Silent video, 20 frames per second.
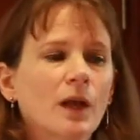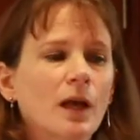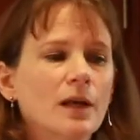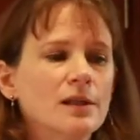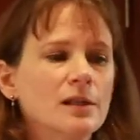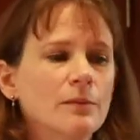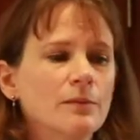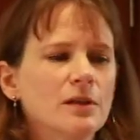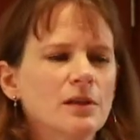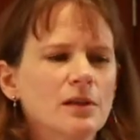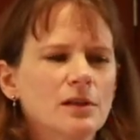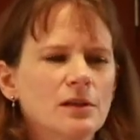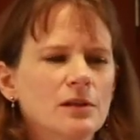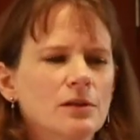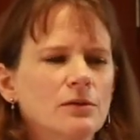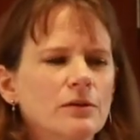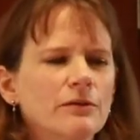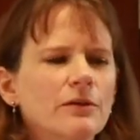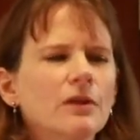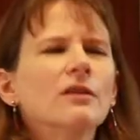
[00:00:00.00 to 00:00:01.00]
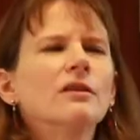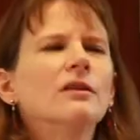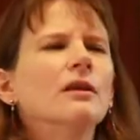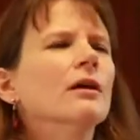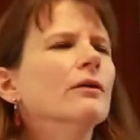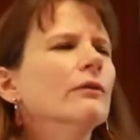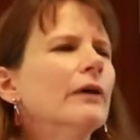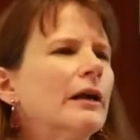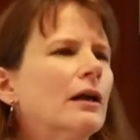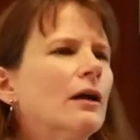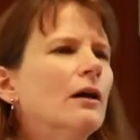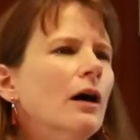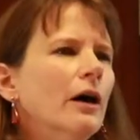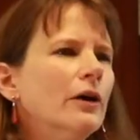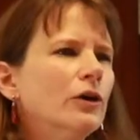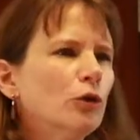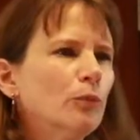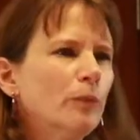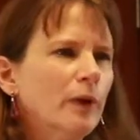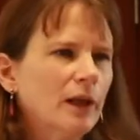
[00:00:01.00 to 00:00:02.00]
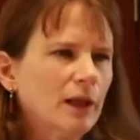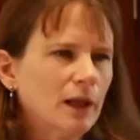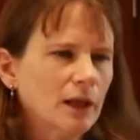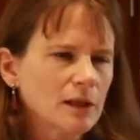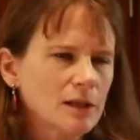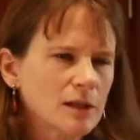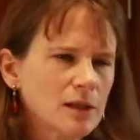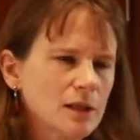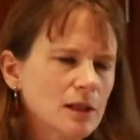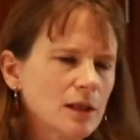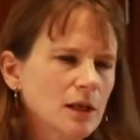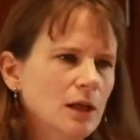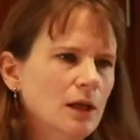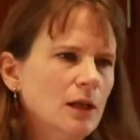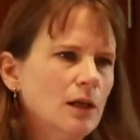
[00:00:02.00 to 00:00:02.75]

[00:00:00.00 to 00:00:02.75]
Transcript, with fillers: and some of the sort of the theoretical underpinnings